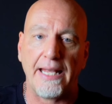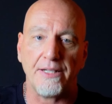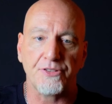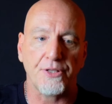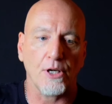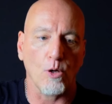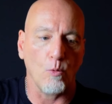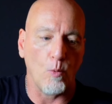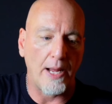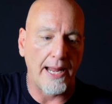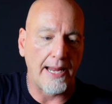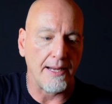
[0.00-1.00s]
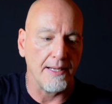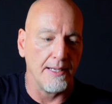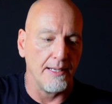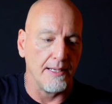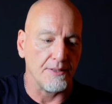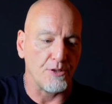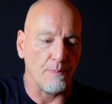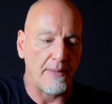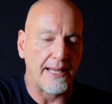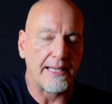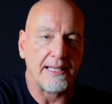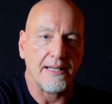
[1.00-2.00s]
Is there a way to
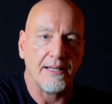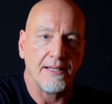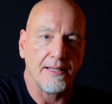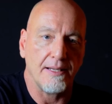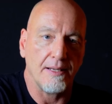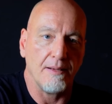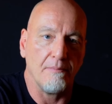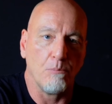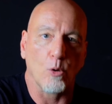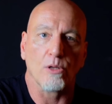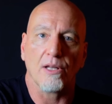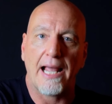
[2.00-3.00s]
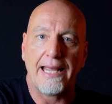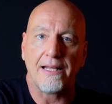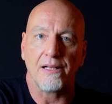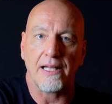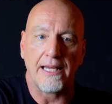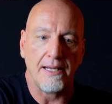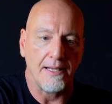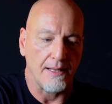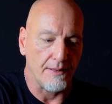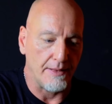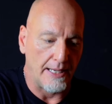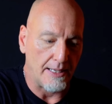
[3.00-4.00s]
make it more likely
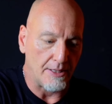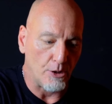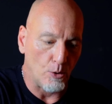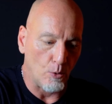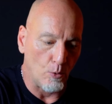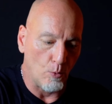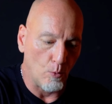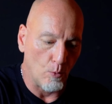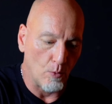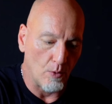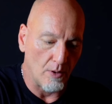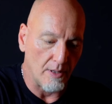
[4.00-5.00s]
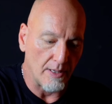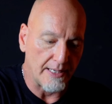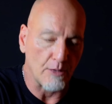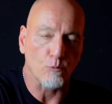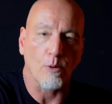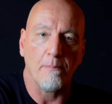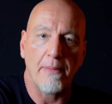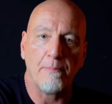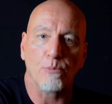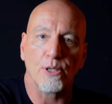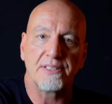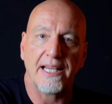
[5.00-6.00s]
that you can
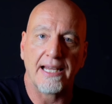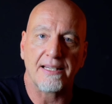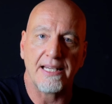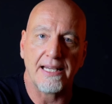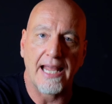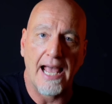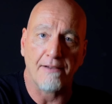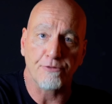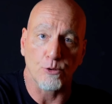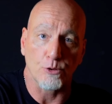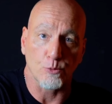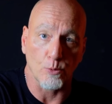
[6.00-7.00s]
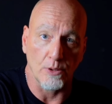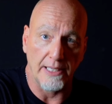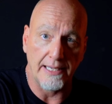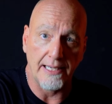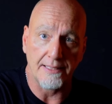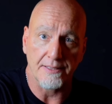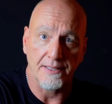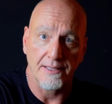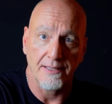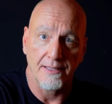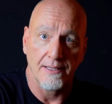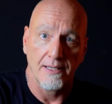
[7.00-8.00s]
remember a technique after drilling it?
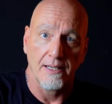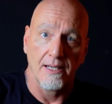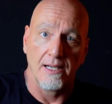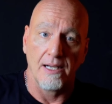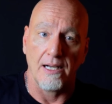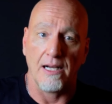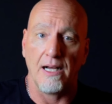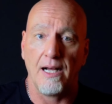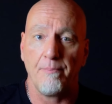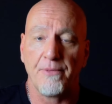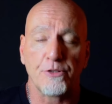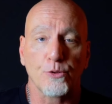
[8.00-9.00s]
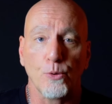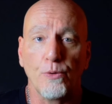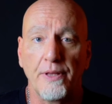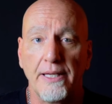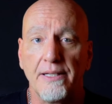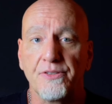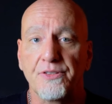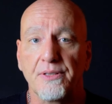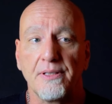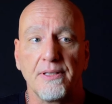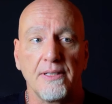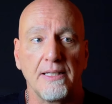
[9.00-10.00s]
The truth
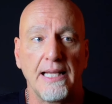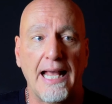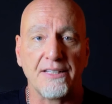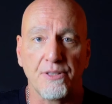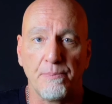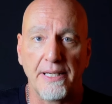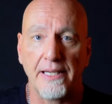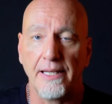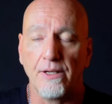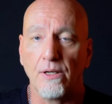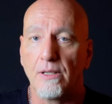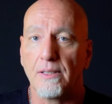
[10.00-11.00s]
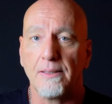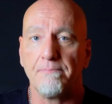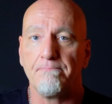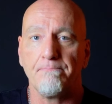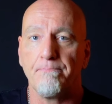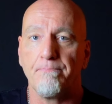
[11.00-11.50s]
is, as a beginner,